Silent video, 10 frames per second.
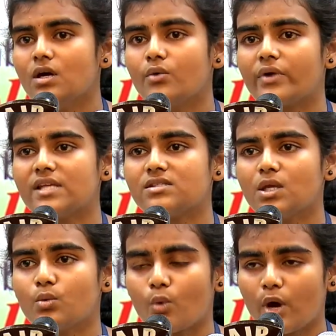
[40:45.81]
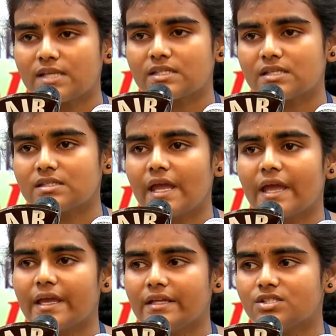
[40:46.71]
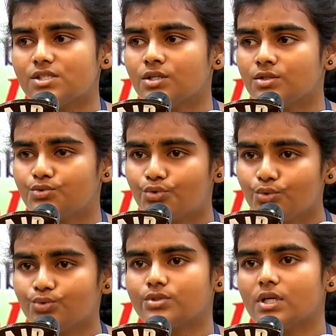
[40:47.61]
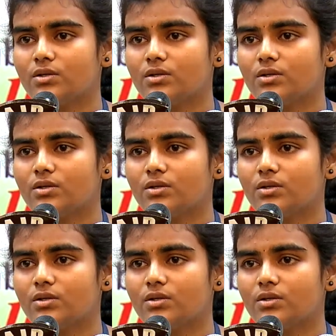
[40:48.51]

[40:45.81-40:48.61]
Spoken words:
raise their voices against truth